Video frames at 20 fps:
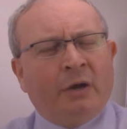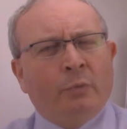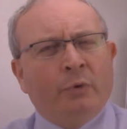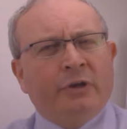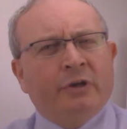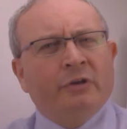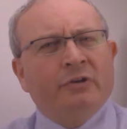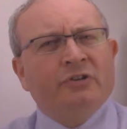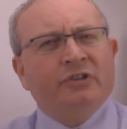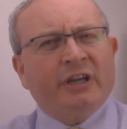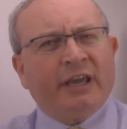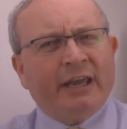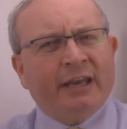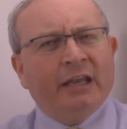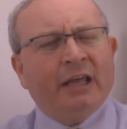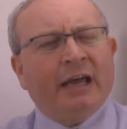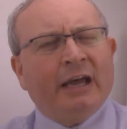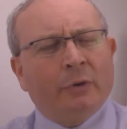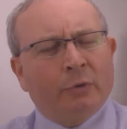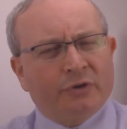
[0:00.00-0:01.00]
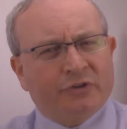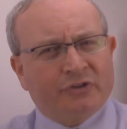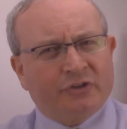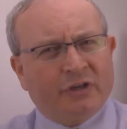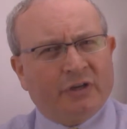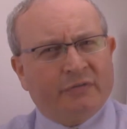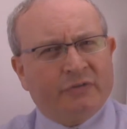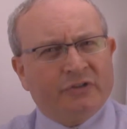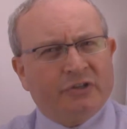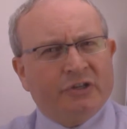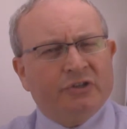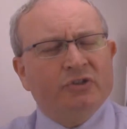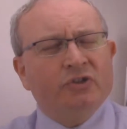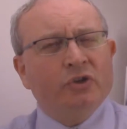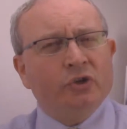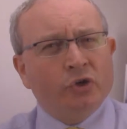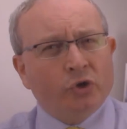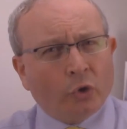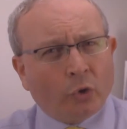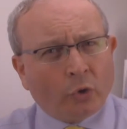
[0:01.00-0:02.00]
And we can tailor our services
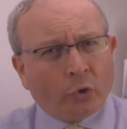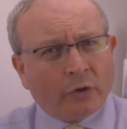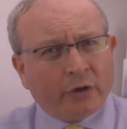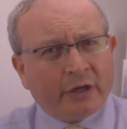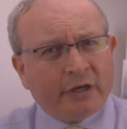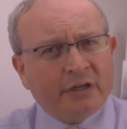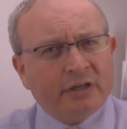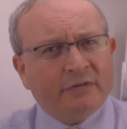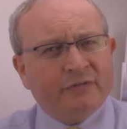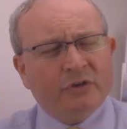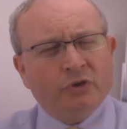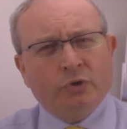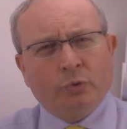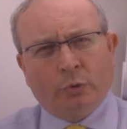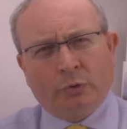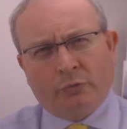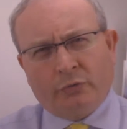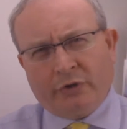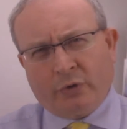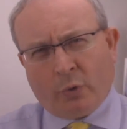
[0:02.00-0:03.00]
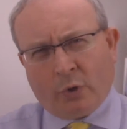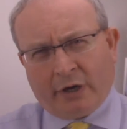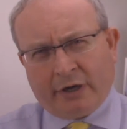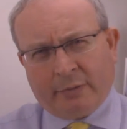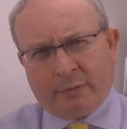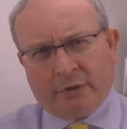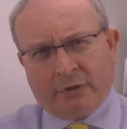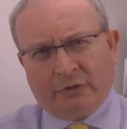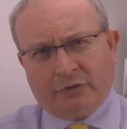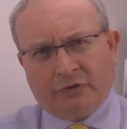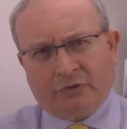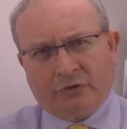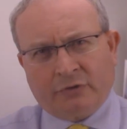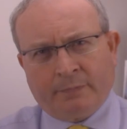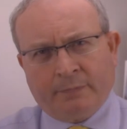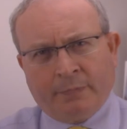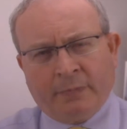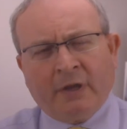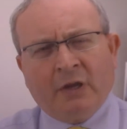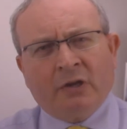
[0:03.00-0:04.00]
to your individual requirements.